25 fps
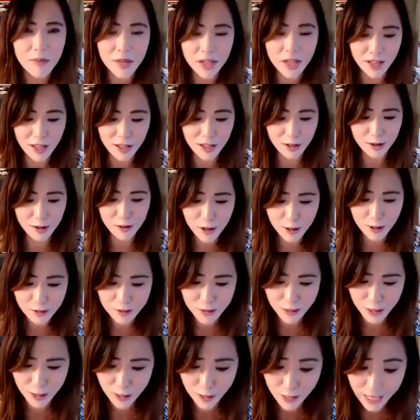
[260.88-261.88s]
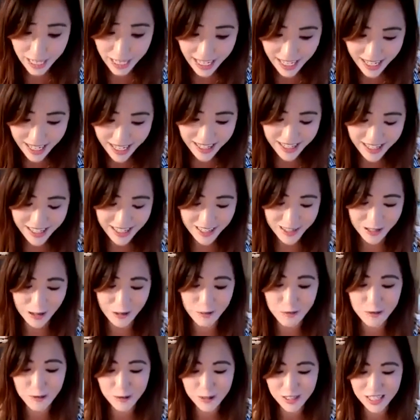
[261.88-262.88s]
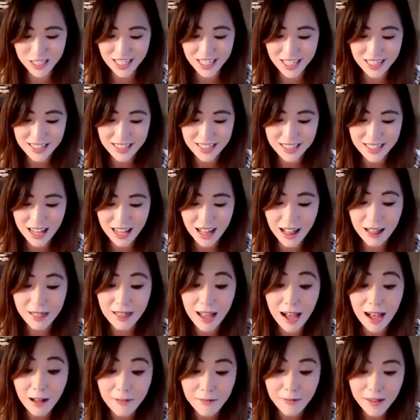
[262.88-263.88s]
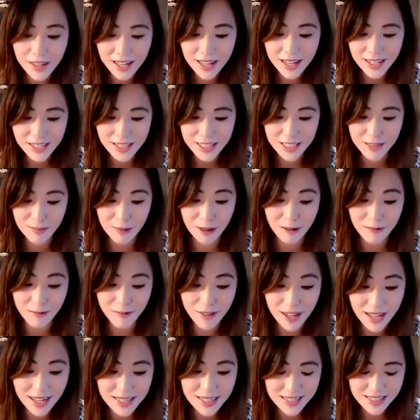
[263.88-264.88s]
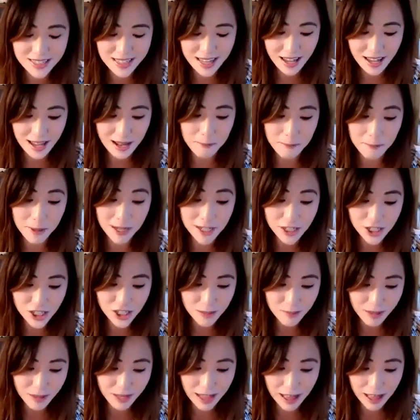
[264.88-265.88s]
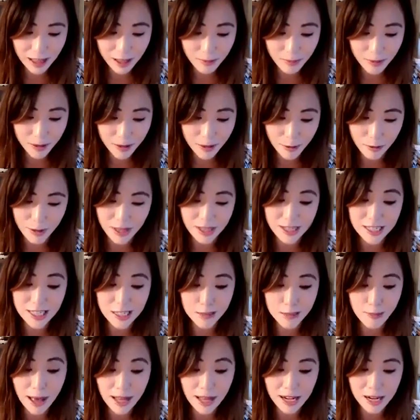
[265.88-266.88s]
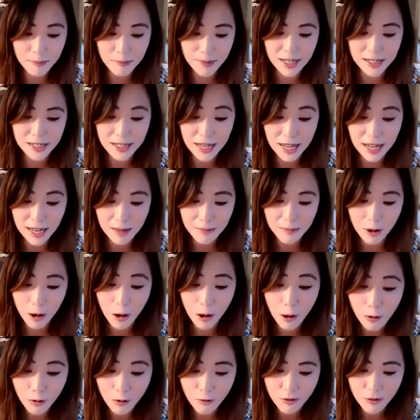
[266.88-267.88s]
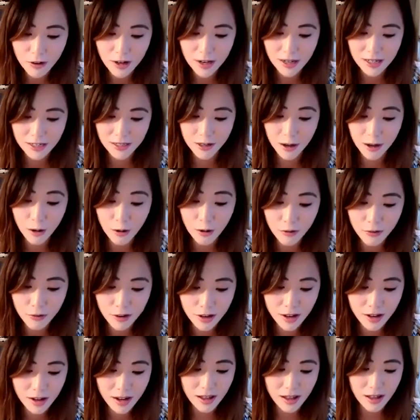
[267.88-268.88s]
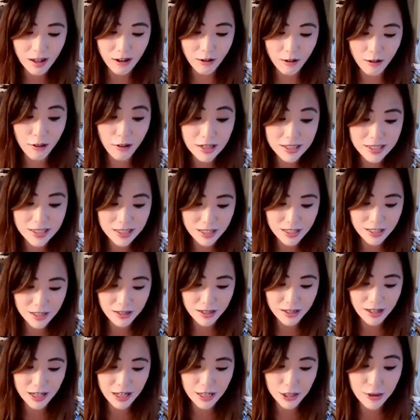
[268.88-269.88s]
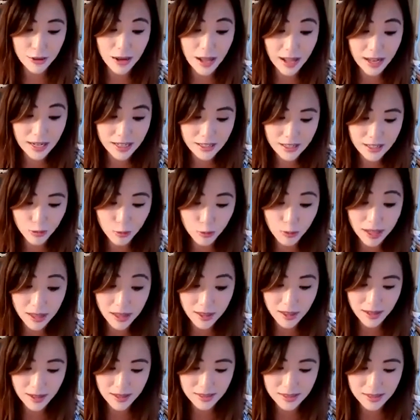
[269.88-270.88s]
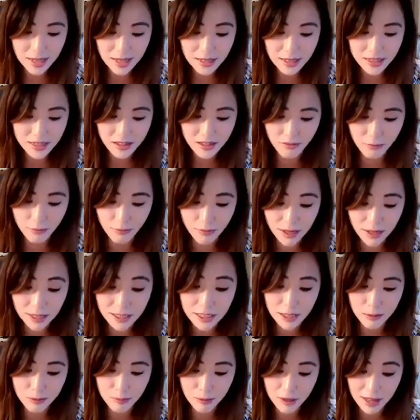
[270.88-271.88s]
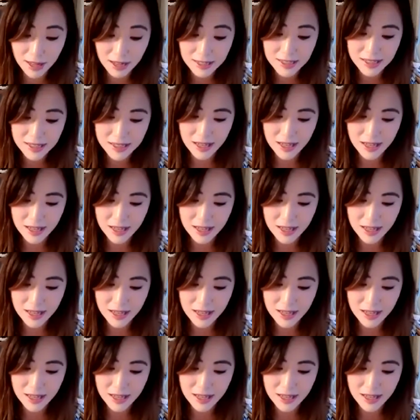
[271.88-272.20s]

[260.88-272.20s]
You're called Curry? Kofu teased, laughing into my face and pinching my elbow while I spat out my name over and over, flustered, trying to will a sense into place.